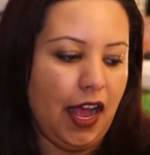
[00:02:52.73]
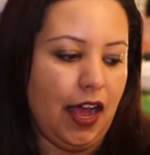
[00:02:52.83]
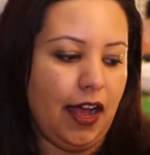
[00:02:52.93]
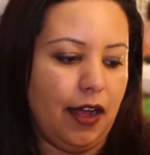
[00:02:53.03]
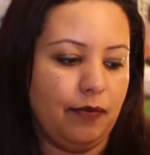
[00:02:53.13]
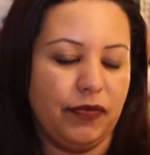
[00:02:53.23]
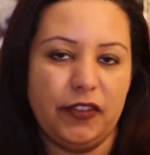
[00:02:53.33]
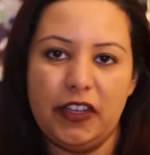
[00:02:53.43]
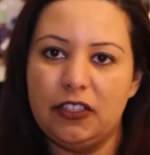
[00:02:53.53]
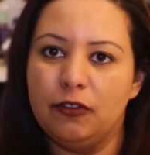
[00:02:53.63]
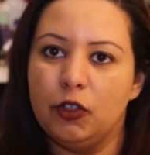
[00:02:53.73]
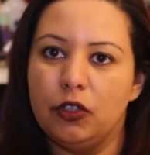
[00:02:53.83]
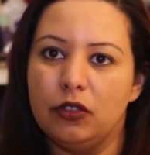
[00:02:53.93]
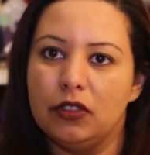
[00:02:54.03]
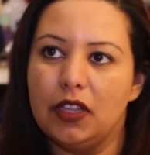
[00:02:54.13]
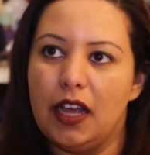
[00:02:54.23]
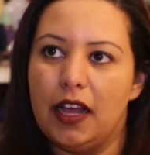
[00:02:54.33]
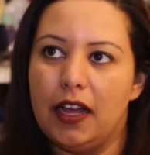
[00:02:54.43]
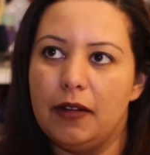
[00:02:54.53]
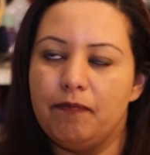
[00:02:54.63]
Um, first of all,
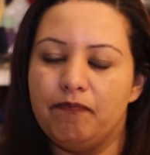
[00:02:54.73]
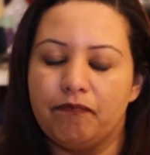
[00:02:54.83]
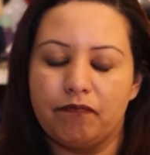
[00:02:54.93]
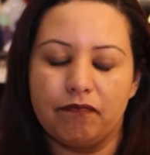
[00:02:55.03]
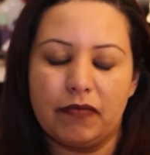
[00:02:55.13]
um,